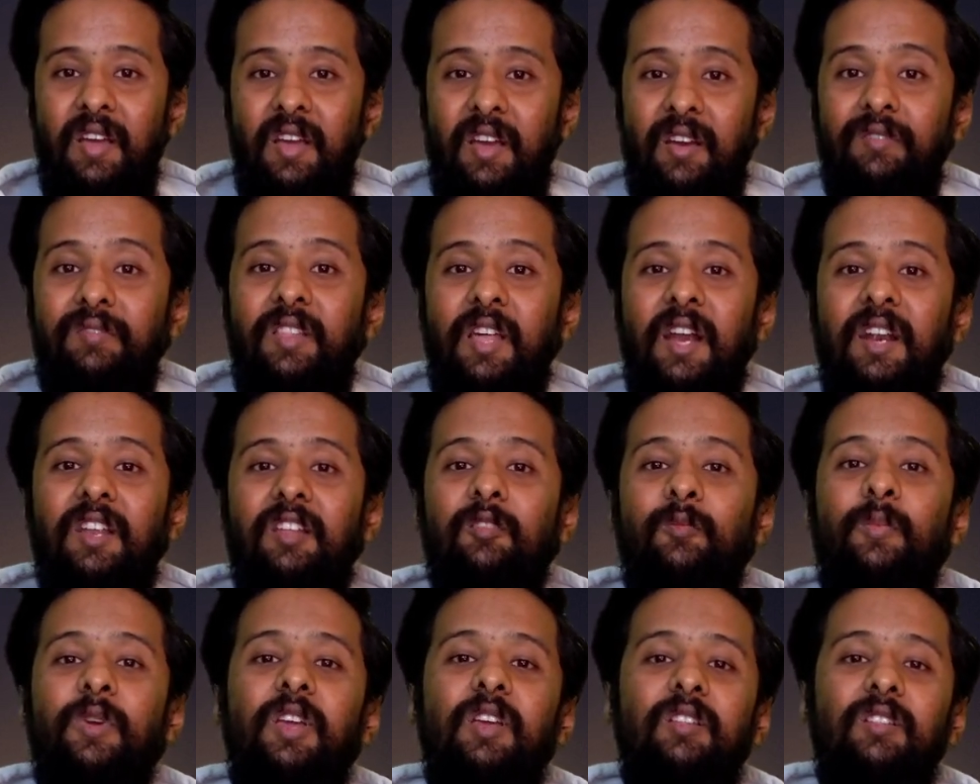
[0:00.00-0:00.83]
If that
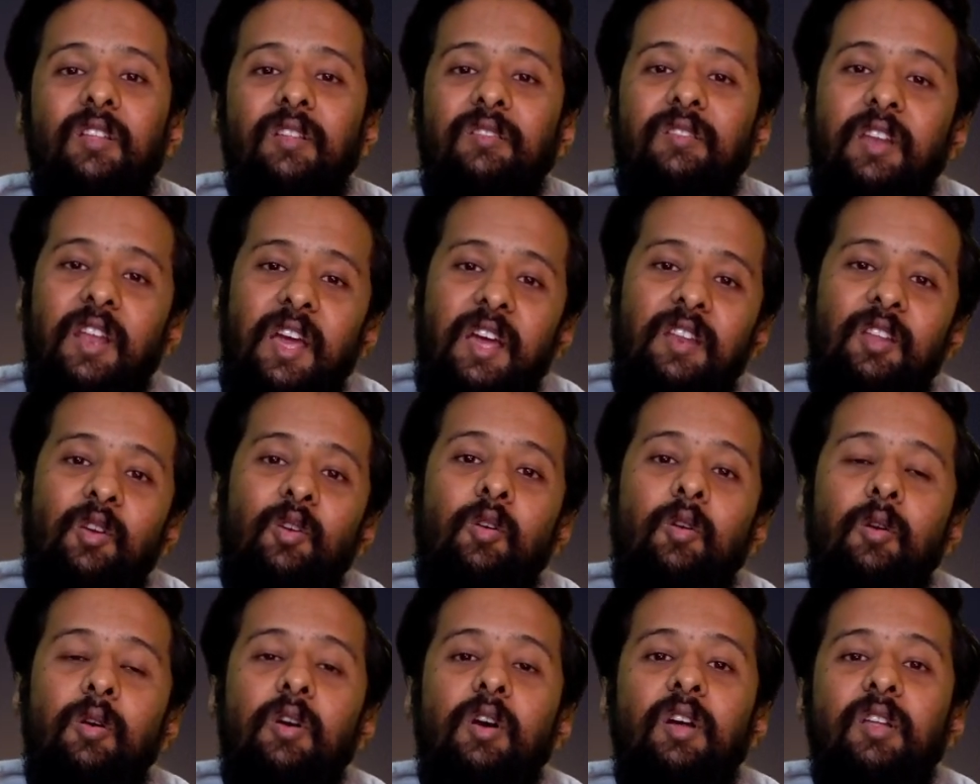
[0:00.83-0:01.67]
is being the
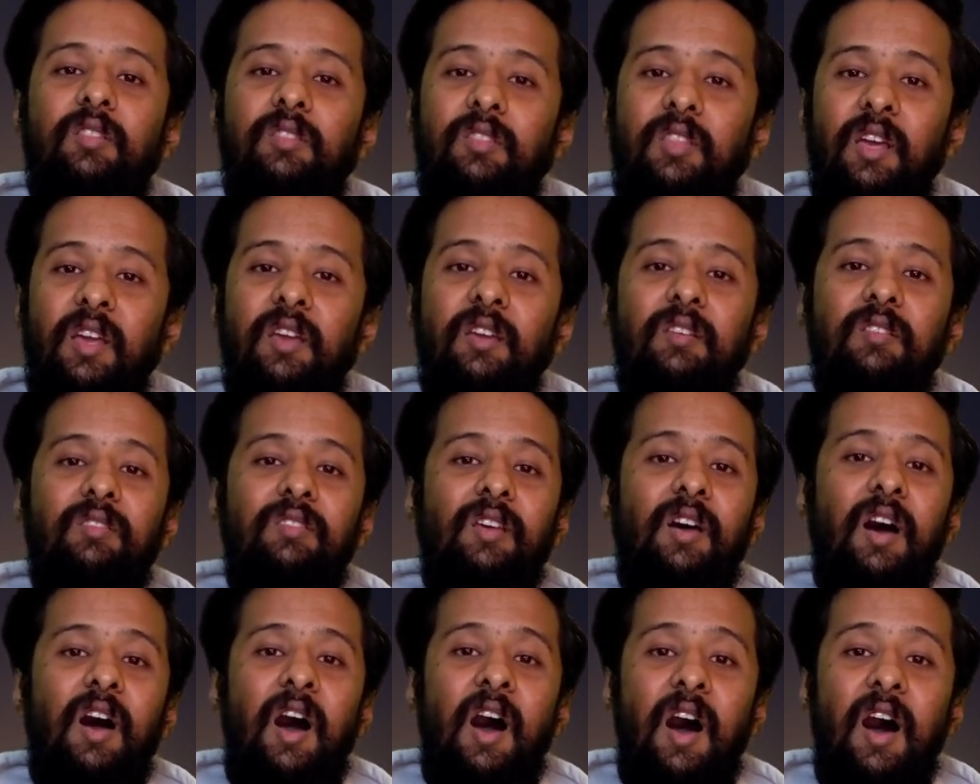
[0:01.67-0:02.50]
scenario, things
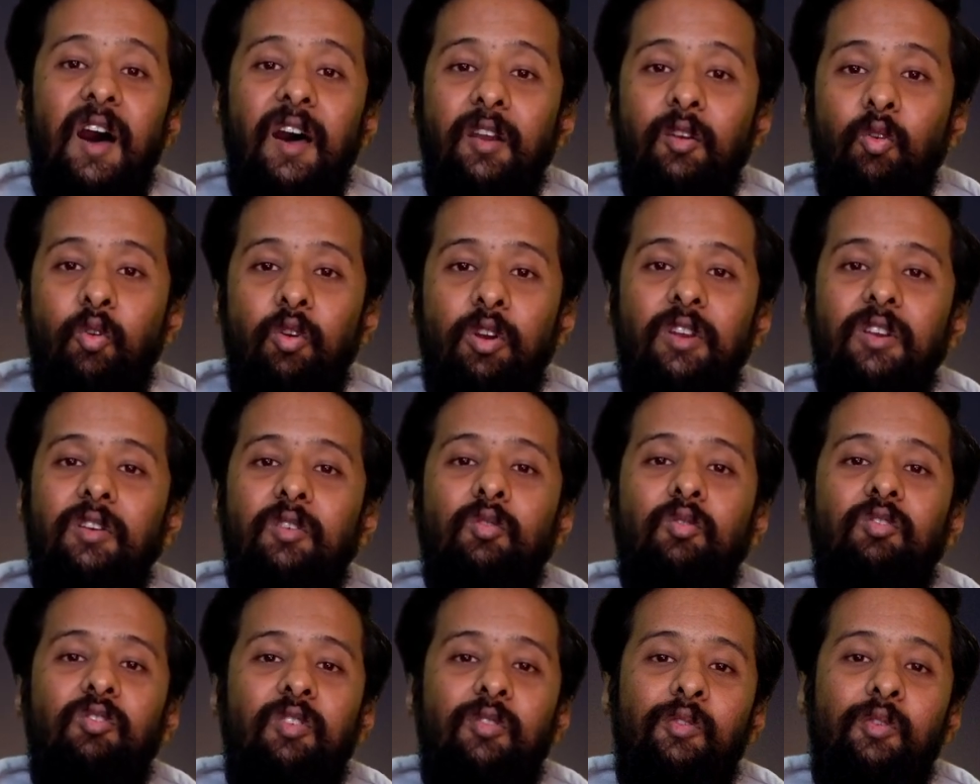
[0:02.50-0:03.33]
are going
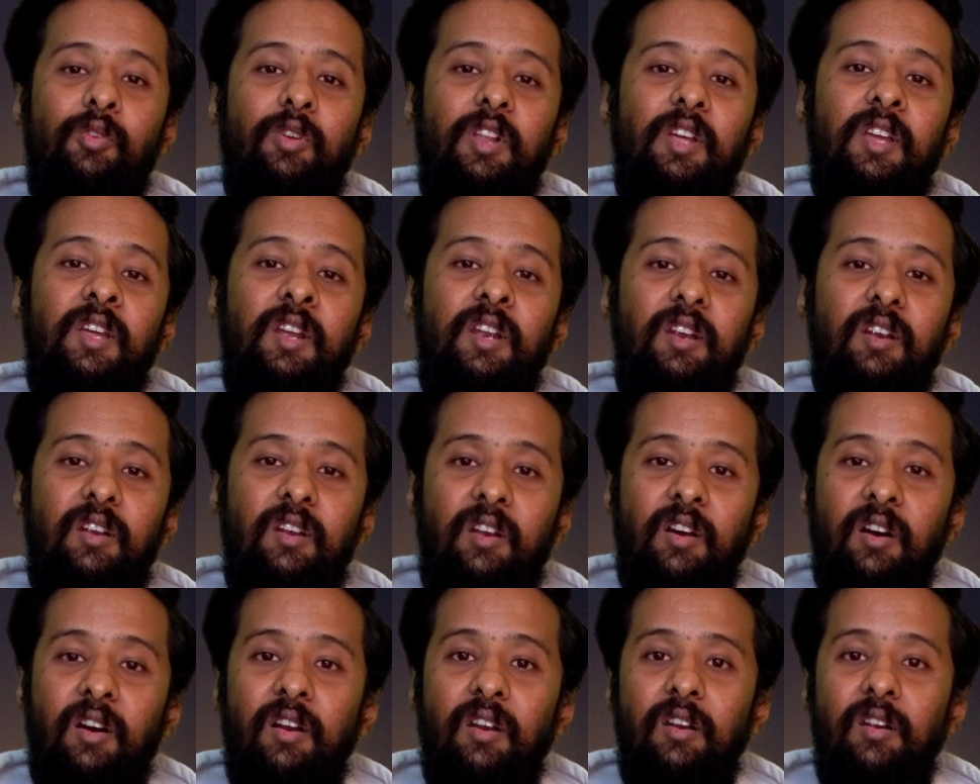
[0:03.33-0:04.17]
to slowly
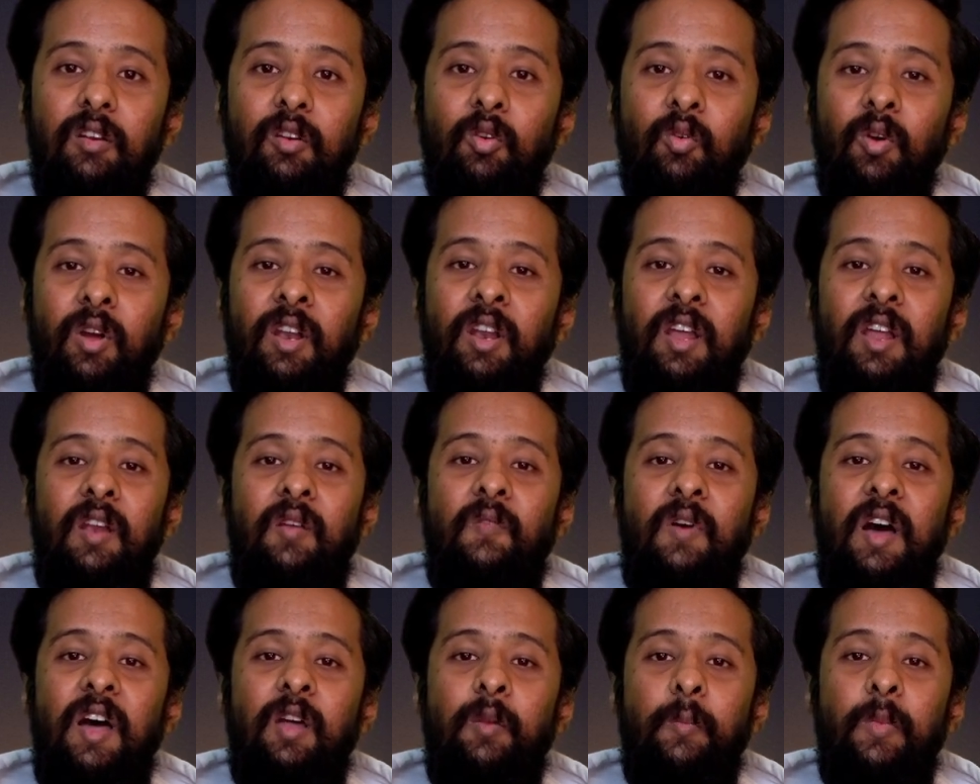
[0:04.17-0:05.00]
turn to an
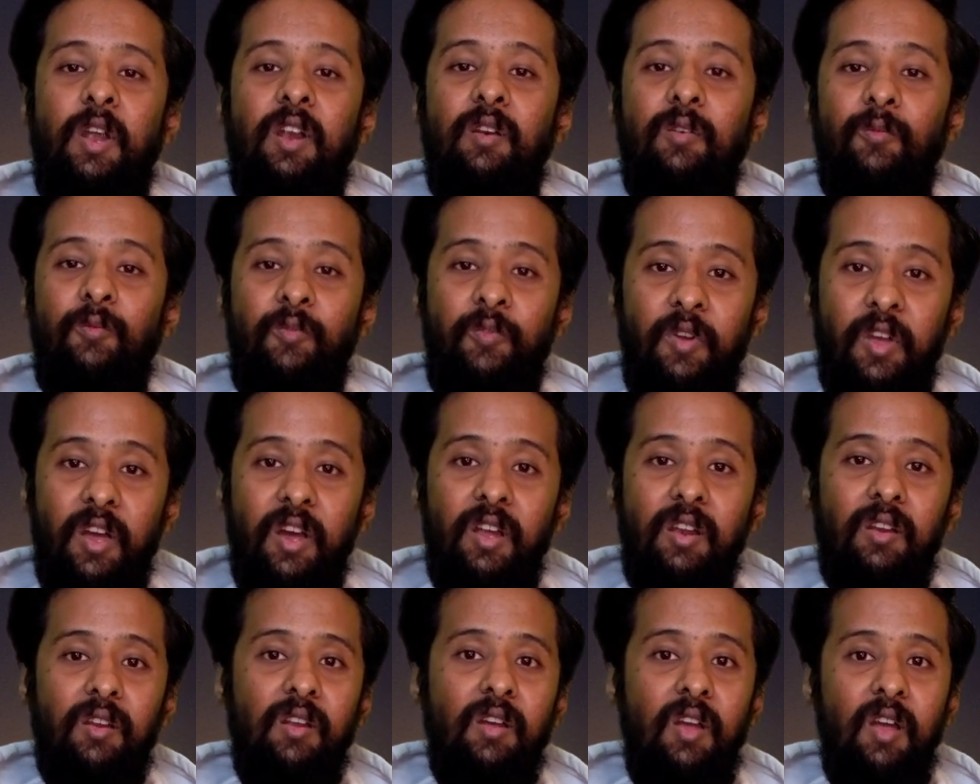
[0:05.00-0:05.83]
environment
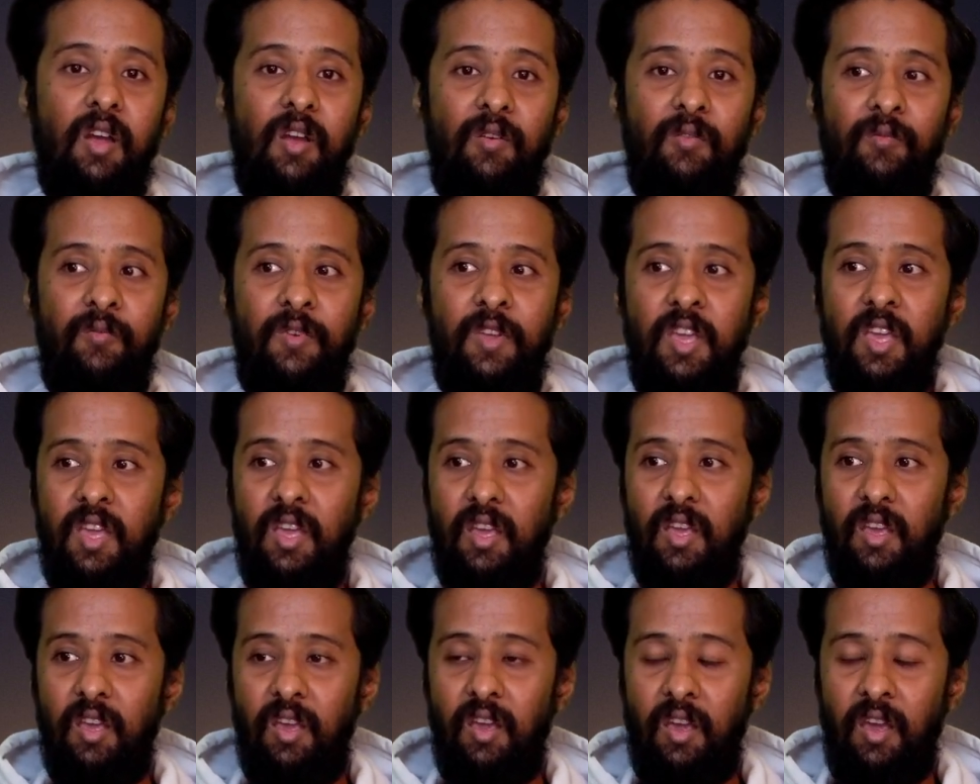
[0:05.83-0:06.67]
where
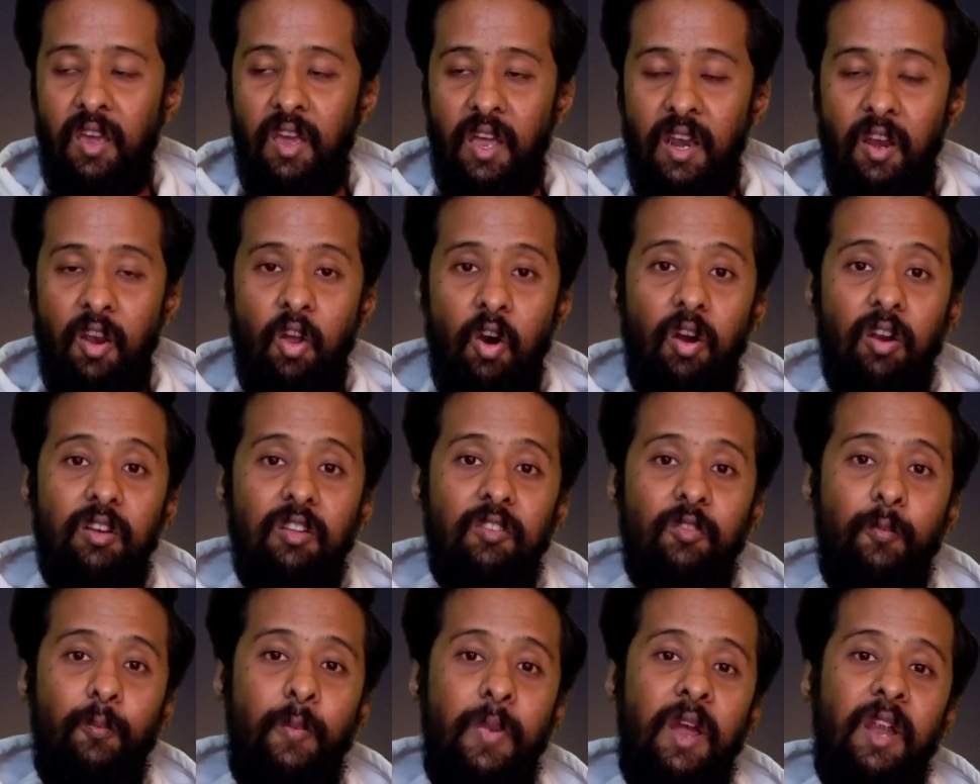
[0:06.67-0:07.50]
we cannot
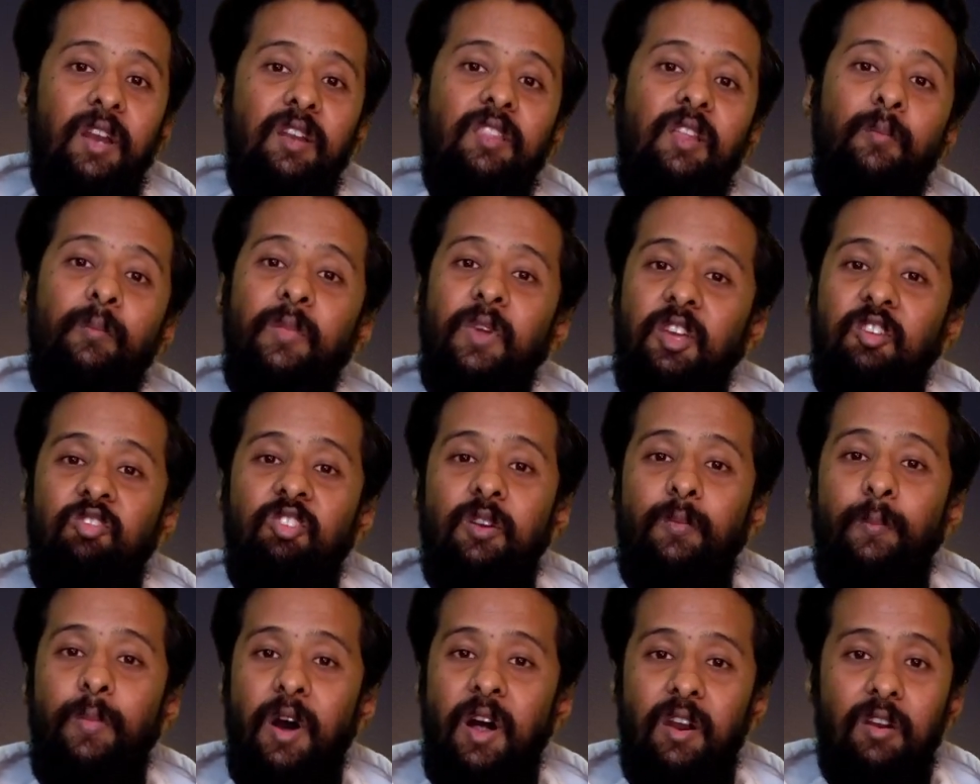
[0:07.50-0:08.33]
spend the
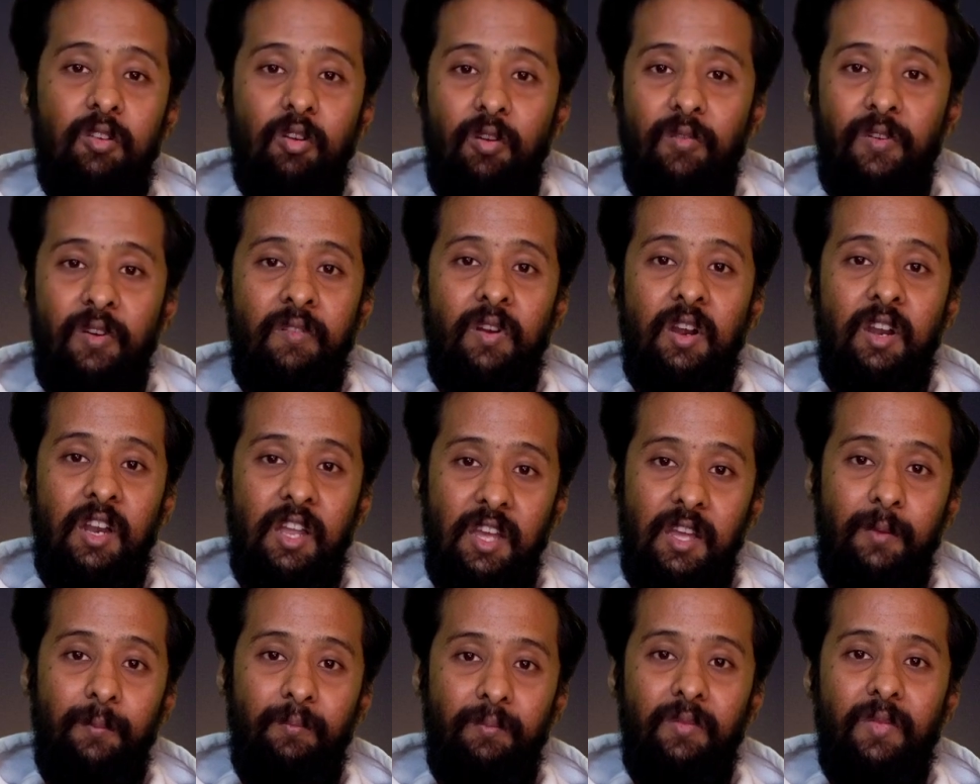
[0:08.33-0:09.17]
major part of our
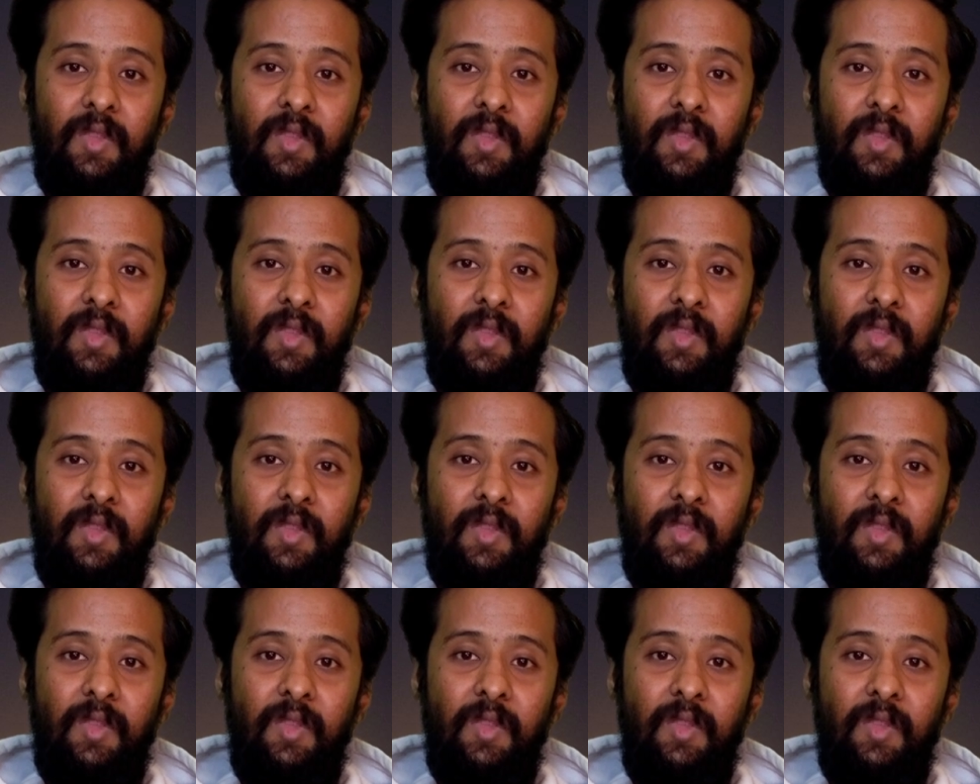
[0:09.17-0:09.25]
day,